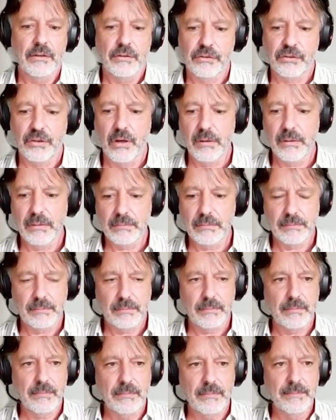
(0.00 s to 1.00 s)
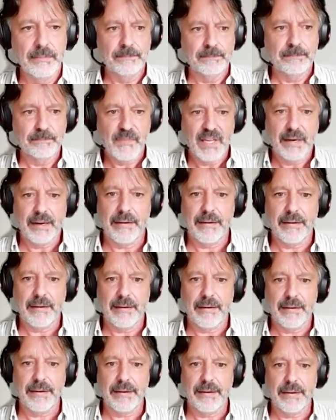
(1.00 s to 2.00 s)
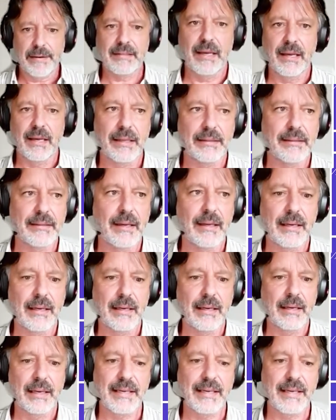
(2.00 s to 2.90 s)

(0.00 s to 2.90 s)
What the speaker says: So here is let's